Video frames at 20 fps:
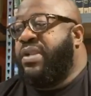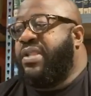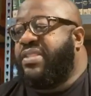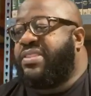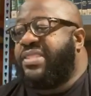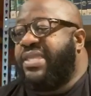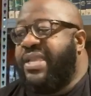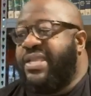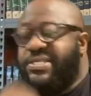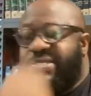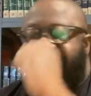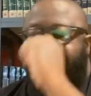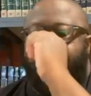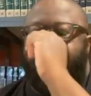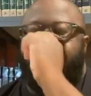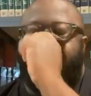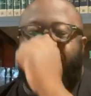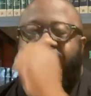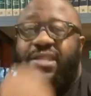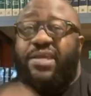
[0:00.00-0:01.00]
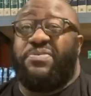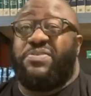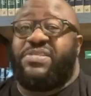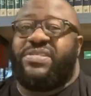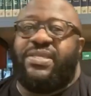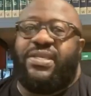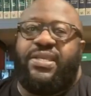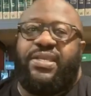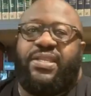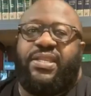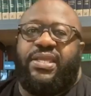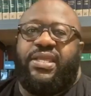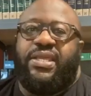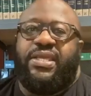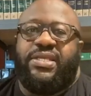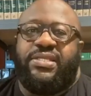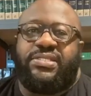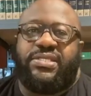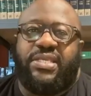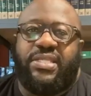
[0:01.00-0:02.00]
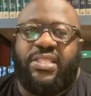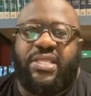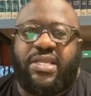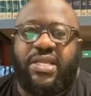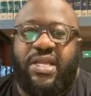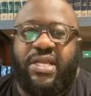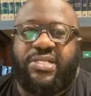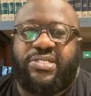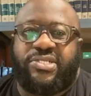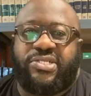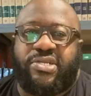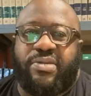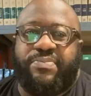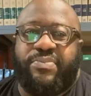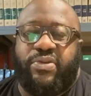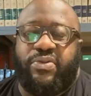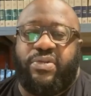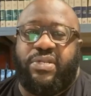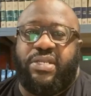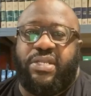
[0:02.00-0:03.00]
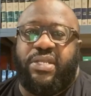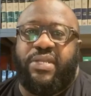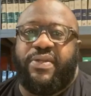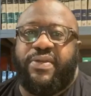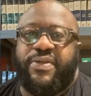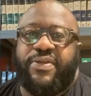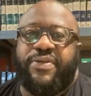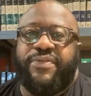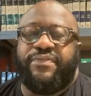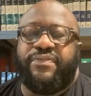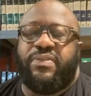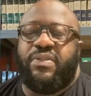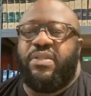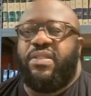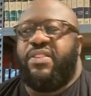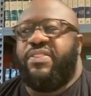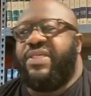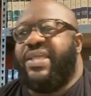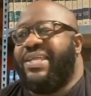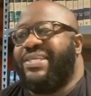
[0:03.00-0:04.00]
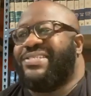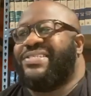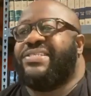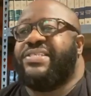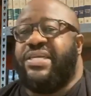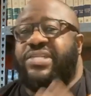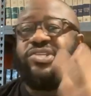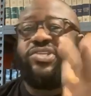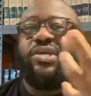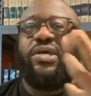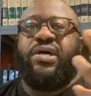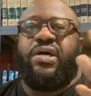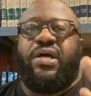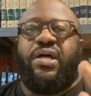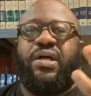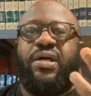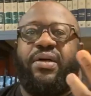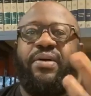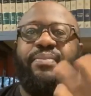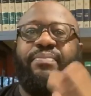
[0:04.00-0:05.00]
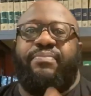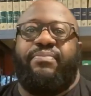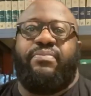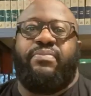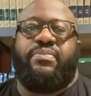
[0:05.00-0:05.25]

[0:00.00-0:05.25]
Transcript: the things that we end up seeing is in the conscious community, there's such no